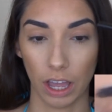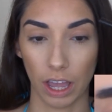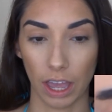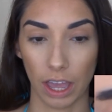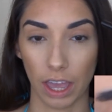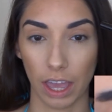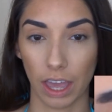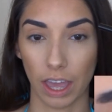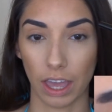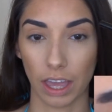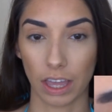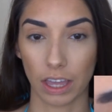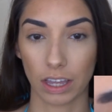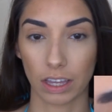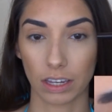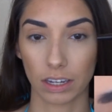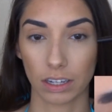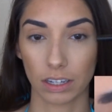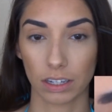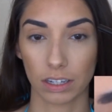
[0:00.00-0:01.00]

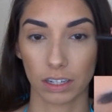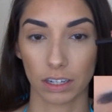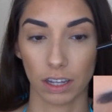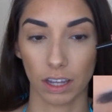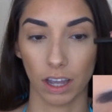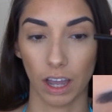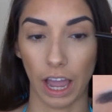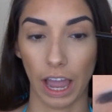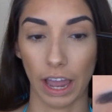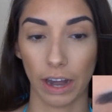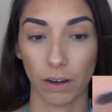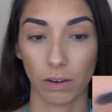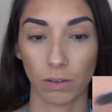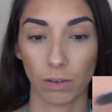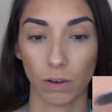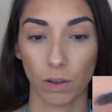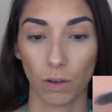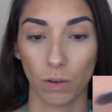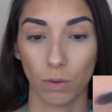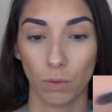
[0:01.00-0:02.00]
and I don't
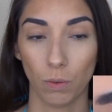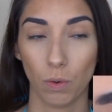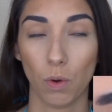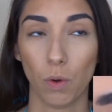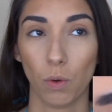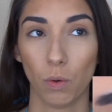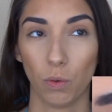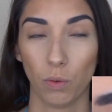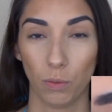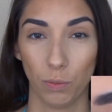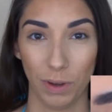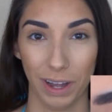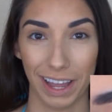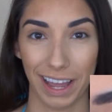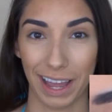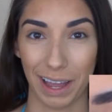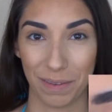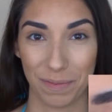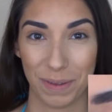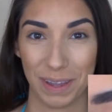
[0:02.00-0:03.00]
know what
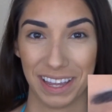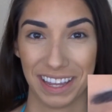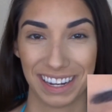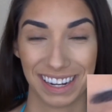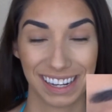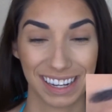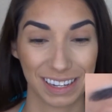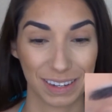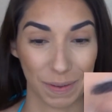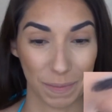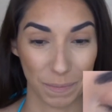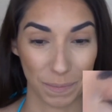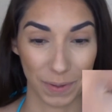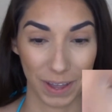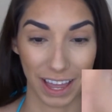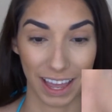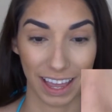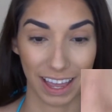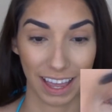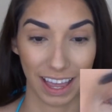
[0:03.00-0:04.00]
happened,
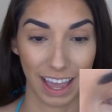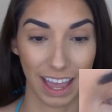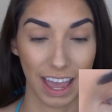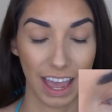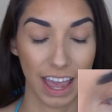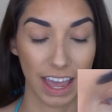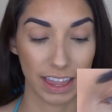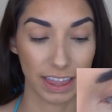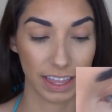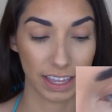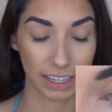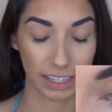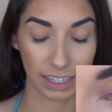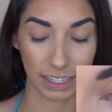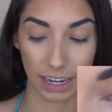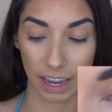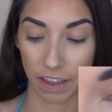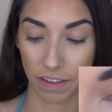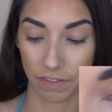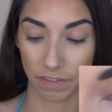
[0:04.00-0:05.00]
but this
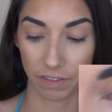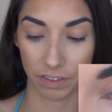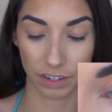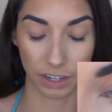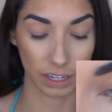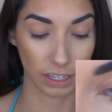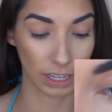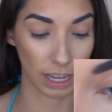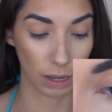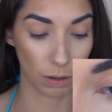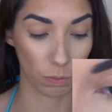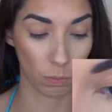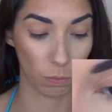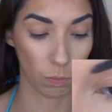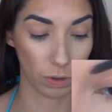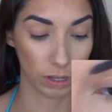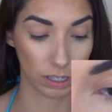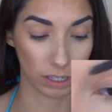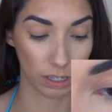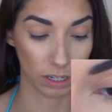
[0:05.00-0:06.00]
stuff just like
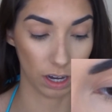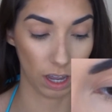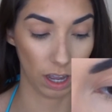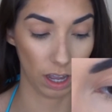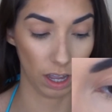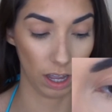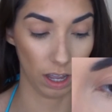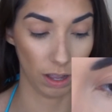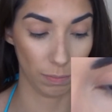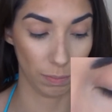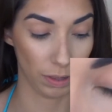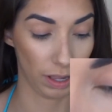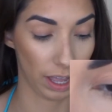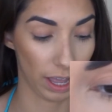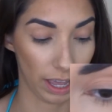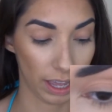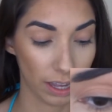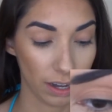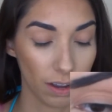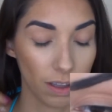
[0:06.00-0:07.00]
was not
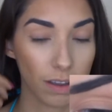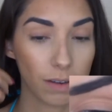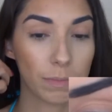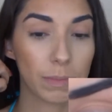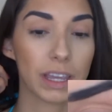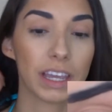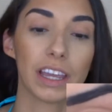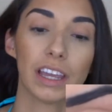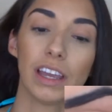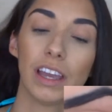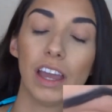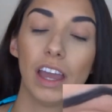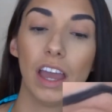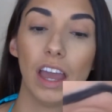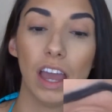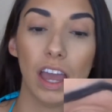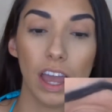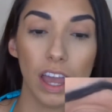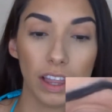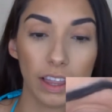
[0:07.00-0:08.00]
applying on me.
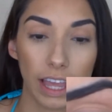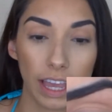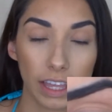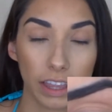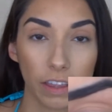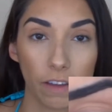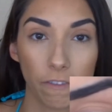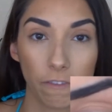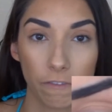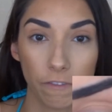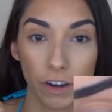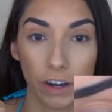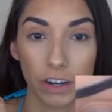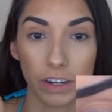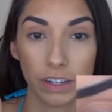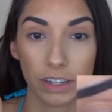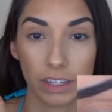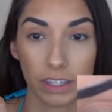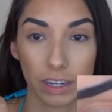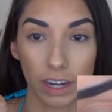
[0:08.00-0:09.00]
Like the
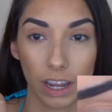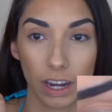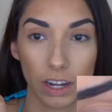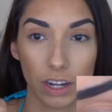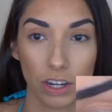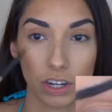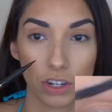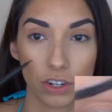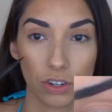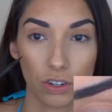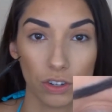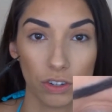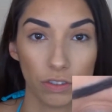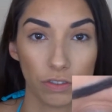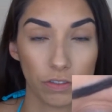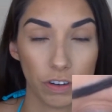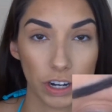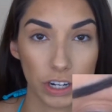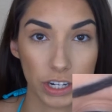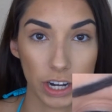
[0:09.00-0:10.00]
first initial
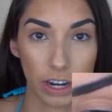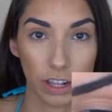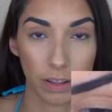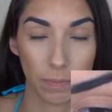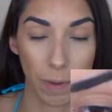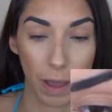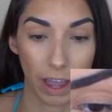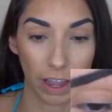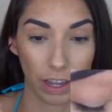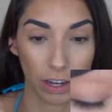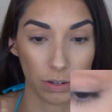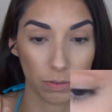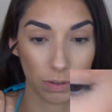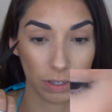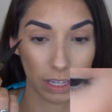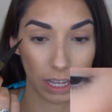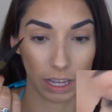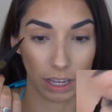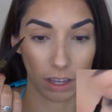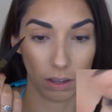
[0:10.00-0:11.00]
fresh out of the package was
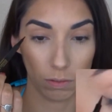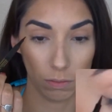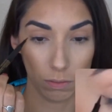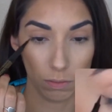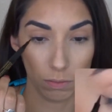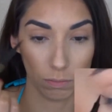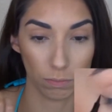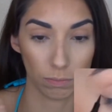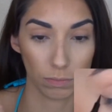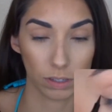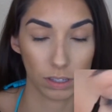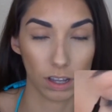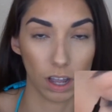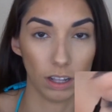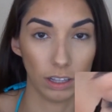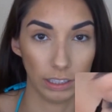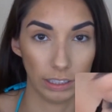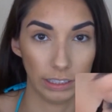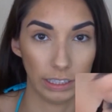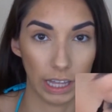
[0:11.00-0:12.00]
like, oh,
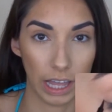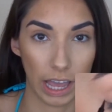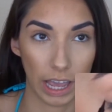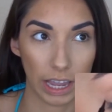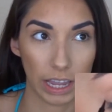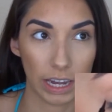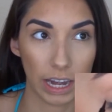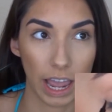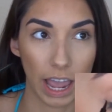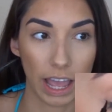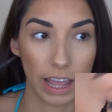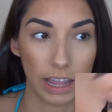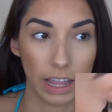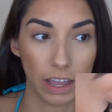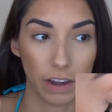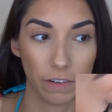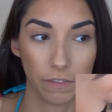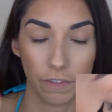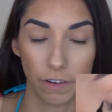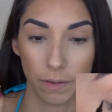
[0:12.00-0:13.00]
solid line, and
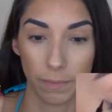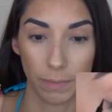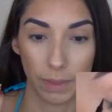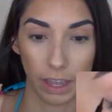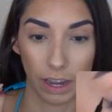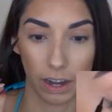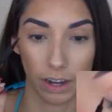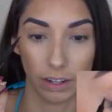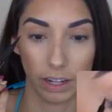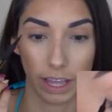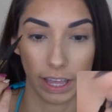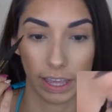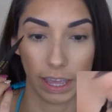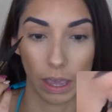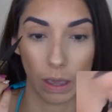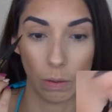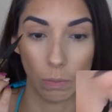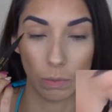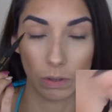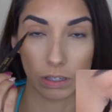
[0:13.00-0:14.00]
then from there like
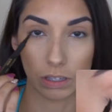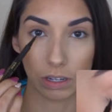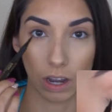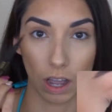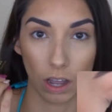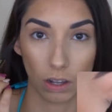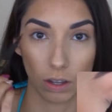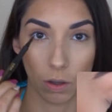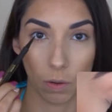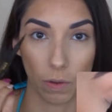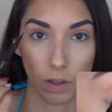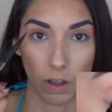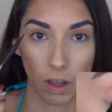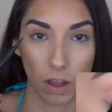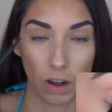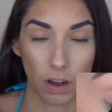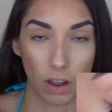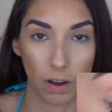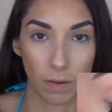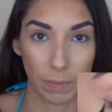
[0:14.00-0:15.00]
it was not going
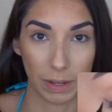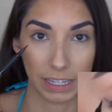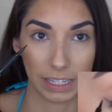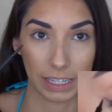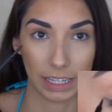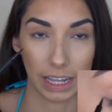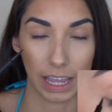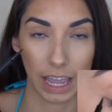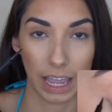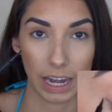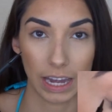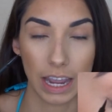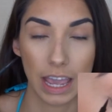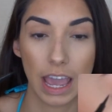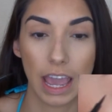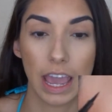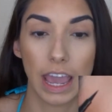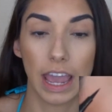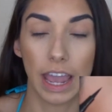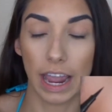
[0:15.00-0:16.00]
on my skin
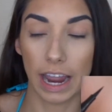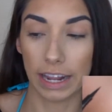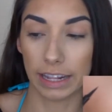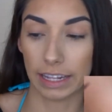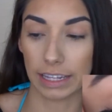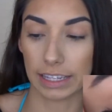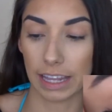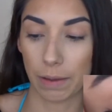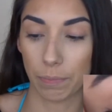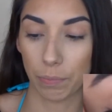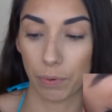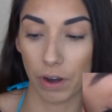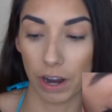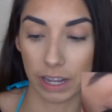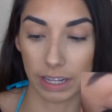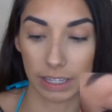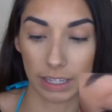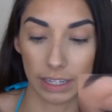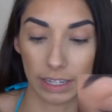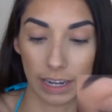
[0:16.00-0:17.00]
unless I
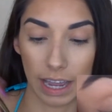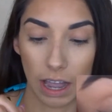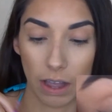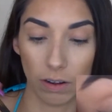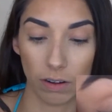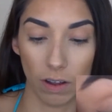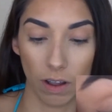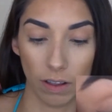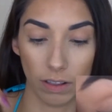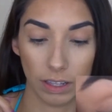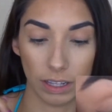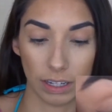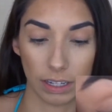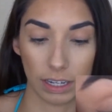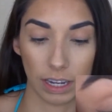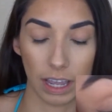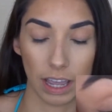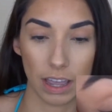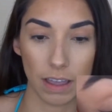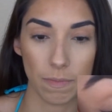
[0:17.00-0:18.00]
pressed down on the
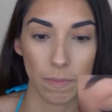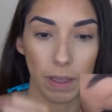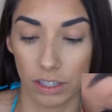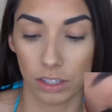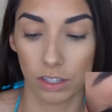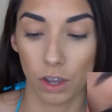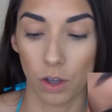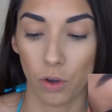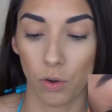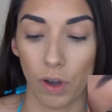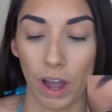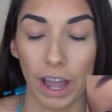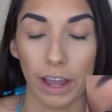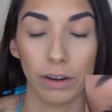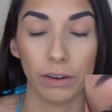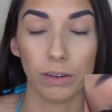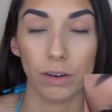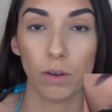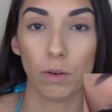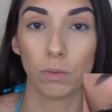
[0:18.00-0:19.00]
tip. So I
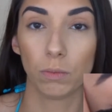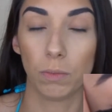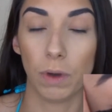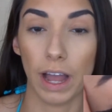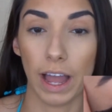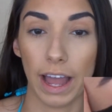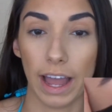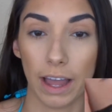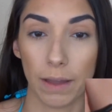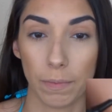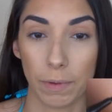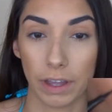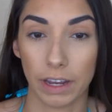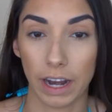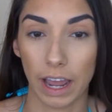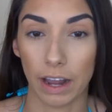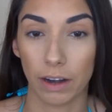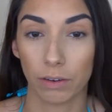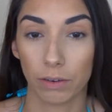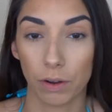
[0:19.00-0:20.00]
don't know what
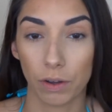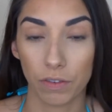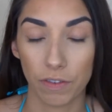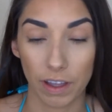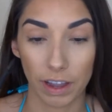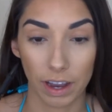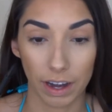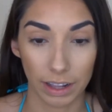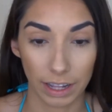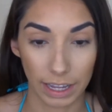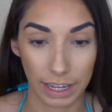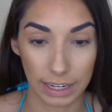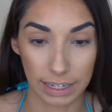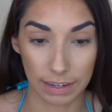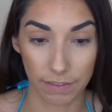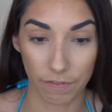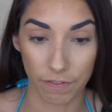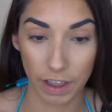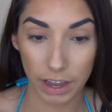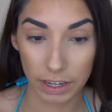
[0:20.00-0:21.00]
happened. I don't know if I got like a
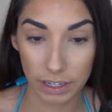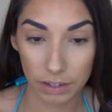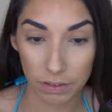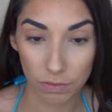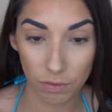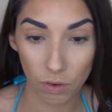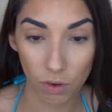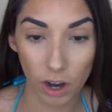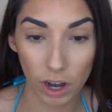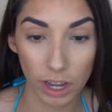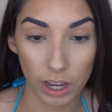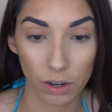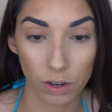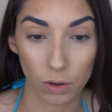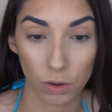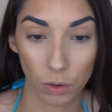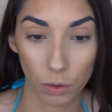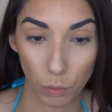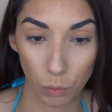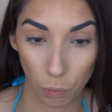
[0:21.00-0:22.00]
defective one
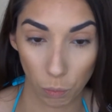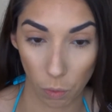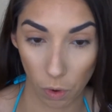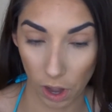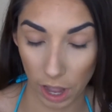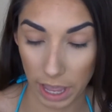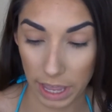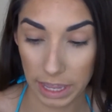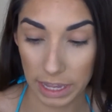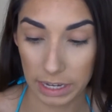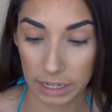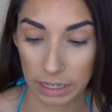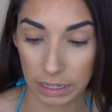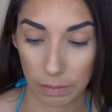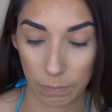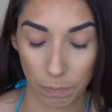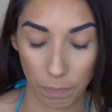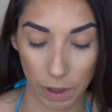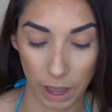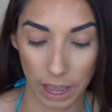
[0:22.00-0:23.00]
or
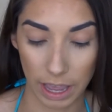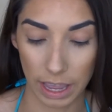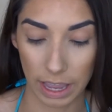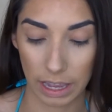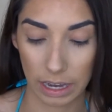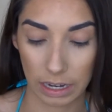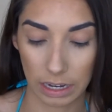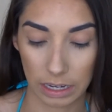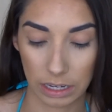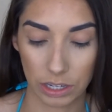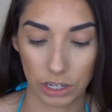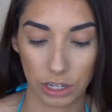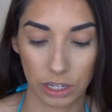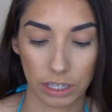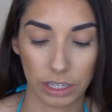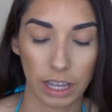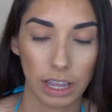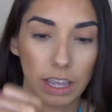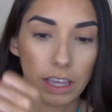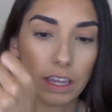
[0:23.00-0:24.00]
what, but it is
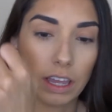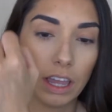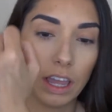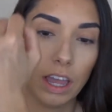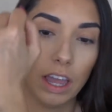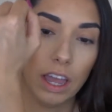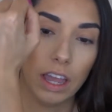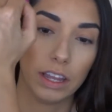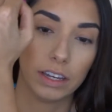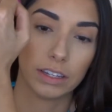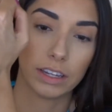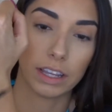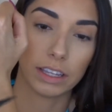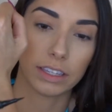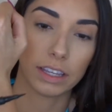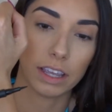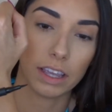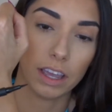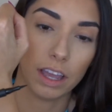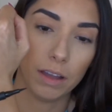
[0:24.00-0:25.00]
just like
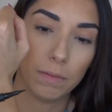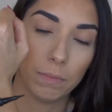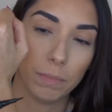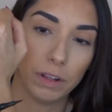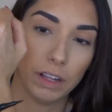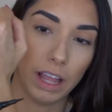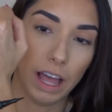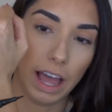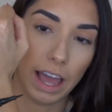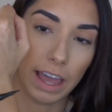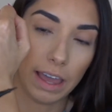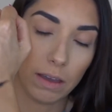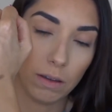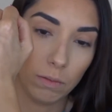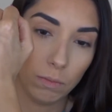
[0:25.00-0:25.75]
doesn't apply